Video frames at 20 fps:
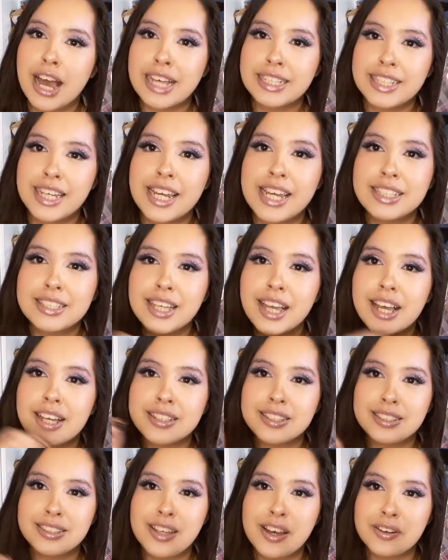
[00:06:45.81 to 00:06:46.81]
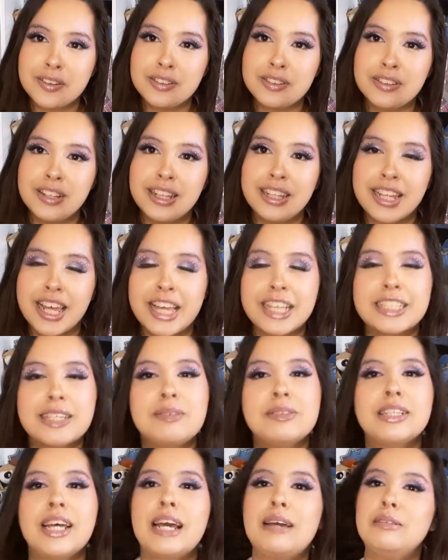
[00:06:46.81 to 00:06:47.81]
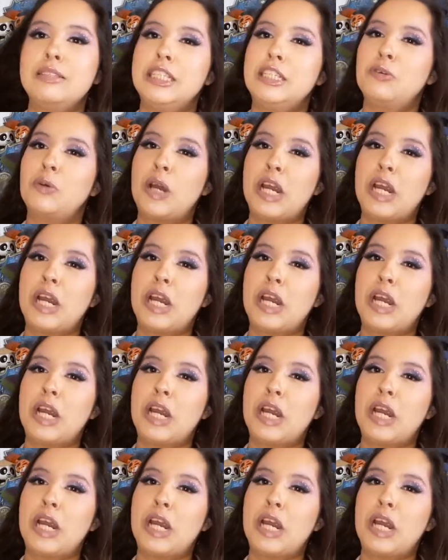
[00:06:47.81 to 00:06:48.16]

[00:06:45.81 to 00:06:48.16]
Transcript: I said it's like a subtle, like sometimes